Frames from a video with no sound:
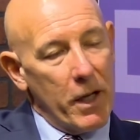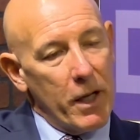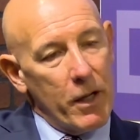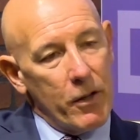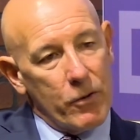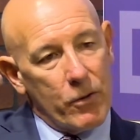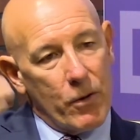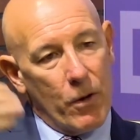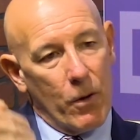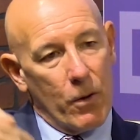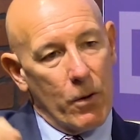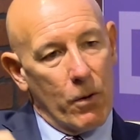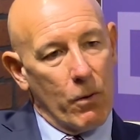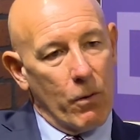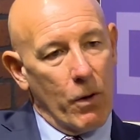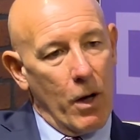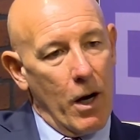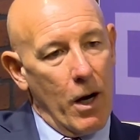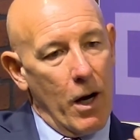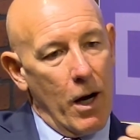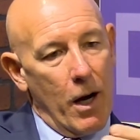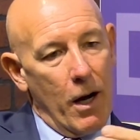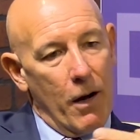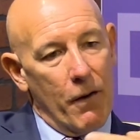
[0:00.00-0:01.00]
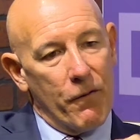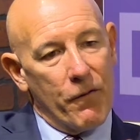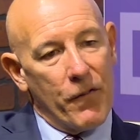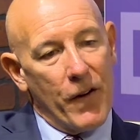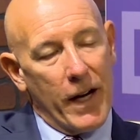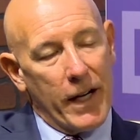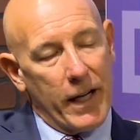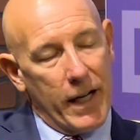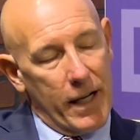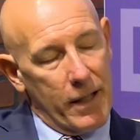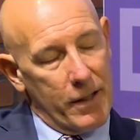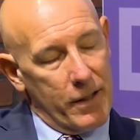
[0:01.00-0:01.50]
internal
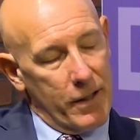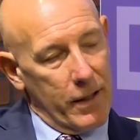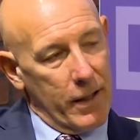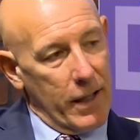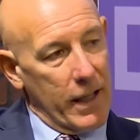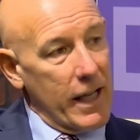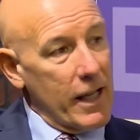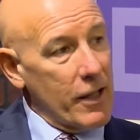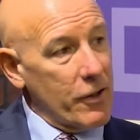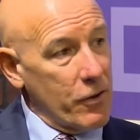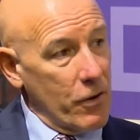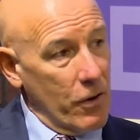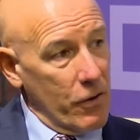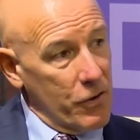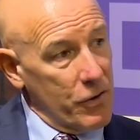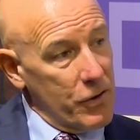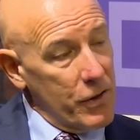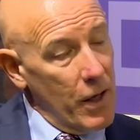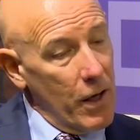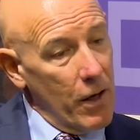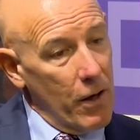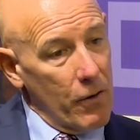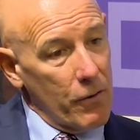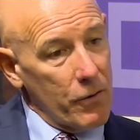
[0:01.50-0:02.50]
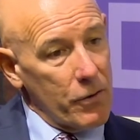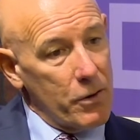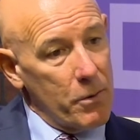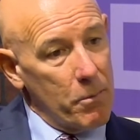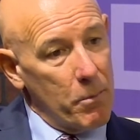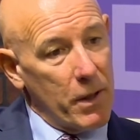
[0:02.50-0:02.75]
financing against ourselves